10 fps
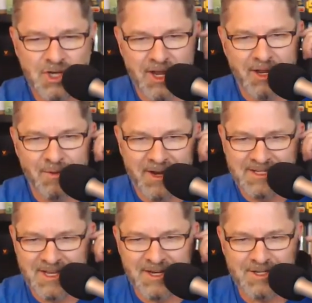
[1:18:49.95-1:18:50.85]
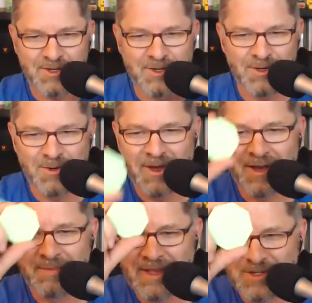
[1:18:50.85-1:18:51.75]
on it when I send it to you
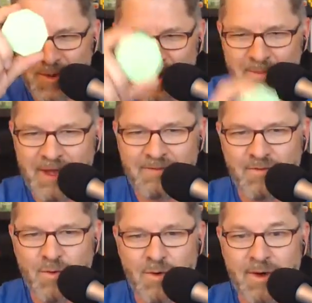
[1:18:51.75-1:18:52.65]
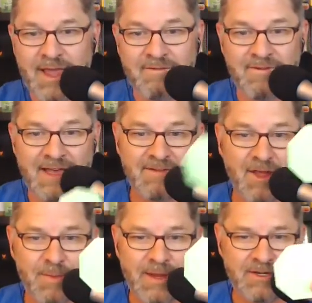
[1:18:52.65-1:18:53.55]
as well. But for a $5
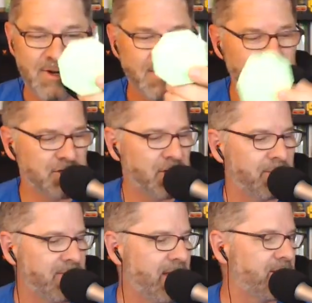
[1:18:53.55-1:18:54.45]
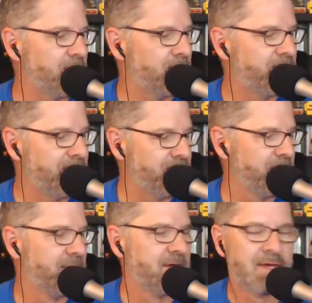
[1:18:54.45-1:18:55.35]
Patreon, just jumping that in there in a month,
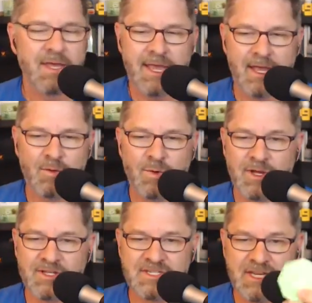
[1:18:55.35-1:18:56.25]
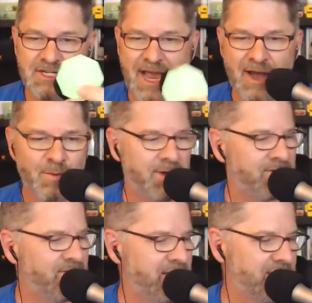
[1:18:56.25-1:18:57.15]
and we'll send you out one
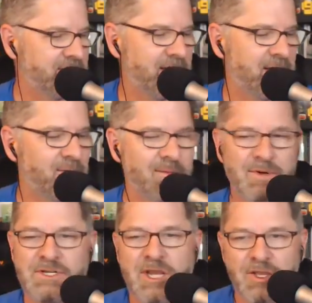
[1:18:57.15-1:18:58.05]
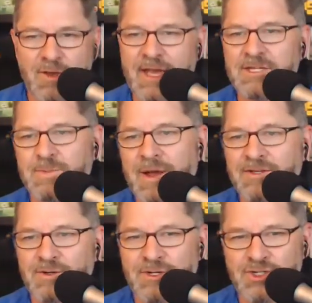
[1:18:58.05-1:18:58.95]
of these. And we appreciate you guys
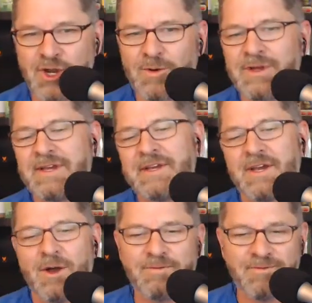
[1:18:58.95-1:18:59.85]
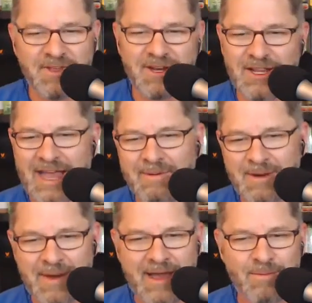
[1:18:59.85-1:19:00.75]
sponsoring the show. Hopefully, it'll allow me
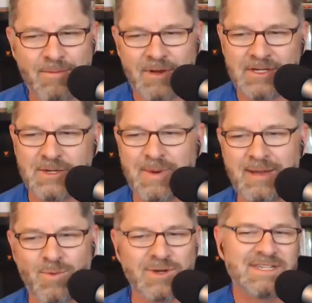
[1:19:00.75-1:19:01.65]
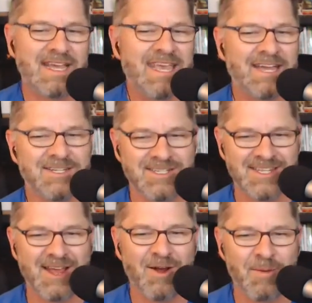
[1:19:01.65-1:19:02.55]
to buy more tech gadgets
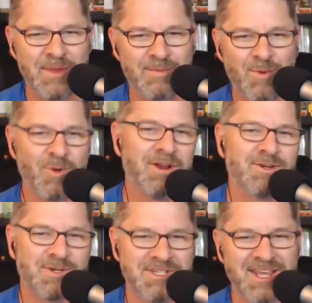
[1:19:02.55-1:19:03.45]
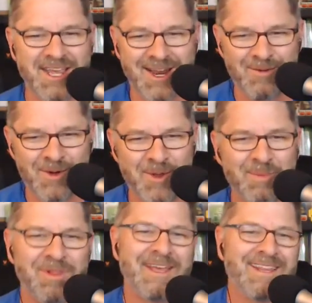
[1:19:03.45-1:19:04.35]
that are be more interesting, and I won't
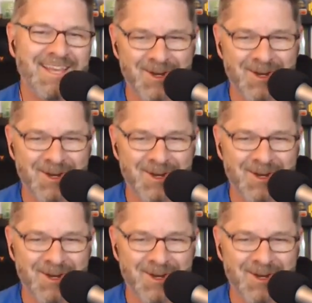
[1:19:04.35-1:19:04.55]
complain like an